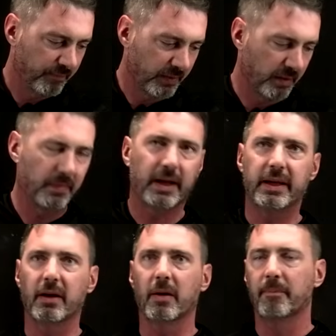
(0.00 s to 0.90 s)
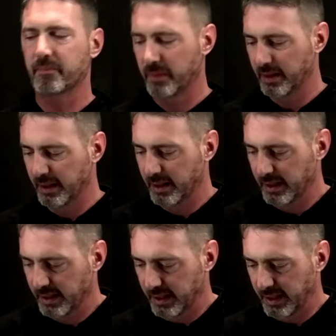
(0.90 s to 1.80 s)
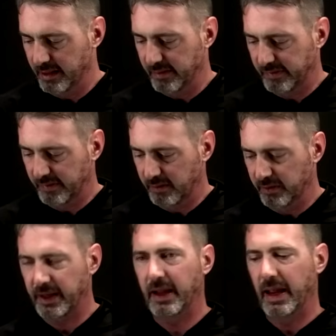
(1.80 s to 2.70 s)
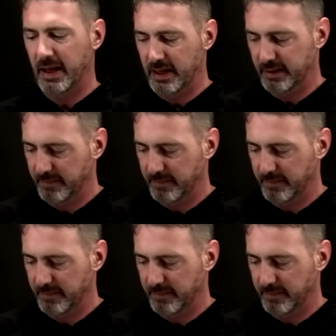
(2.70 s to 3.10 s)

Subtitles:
Come back here, is looking at